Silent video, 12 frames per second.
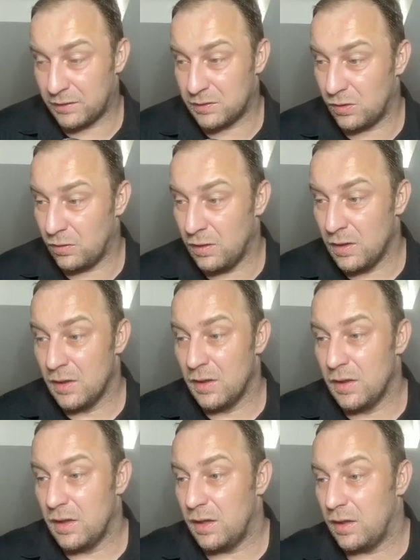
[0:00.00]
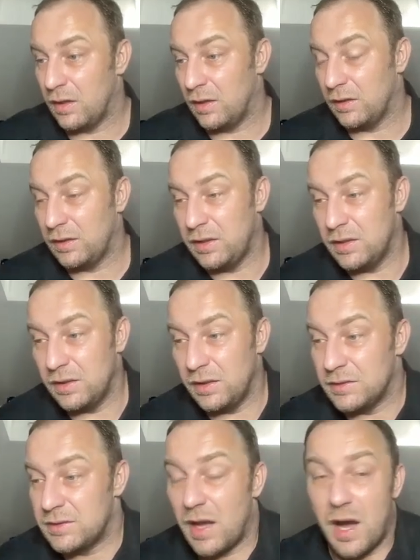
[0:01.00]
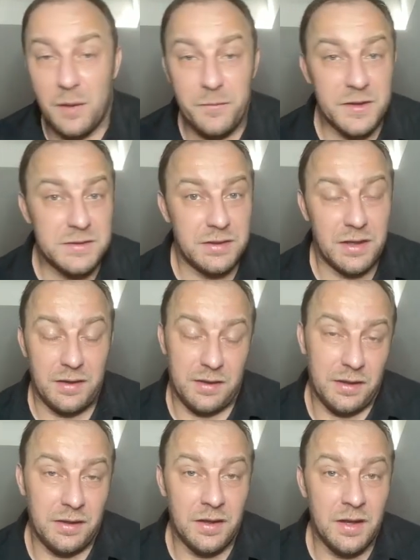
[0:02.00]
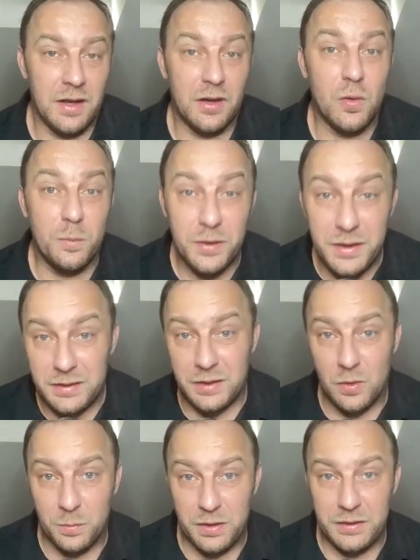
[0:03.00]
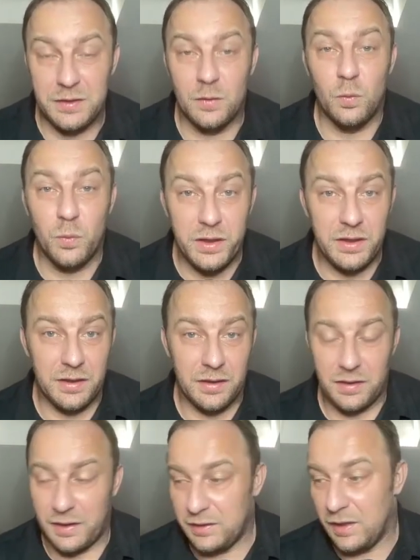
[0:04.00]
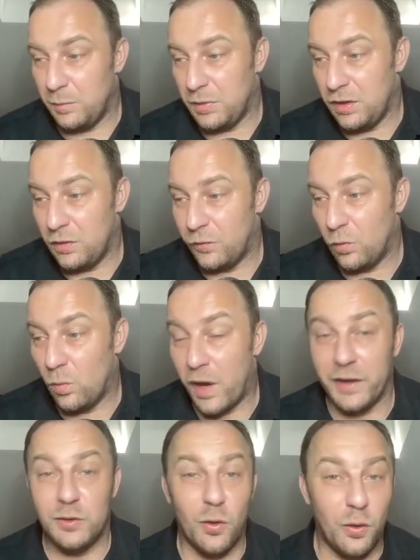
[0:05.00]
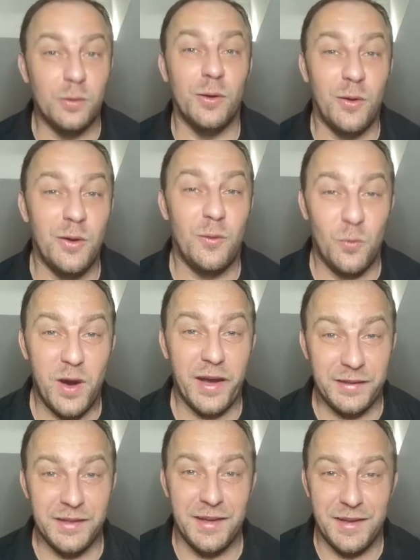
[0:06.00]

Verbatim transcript: So uh, here is obviously, I think, a completely, completely winning endgame here for white. All of white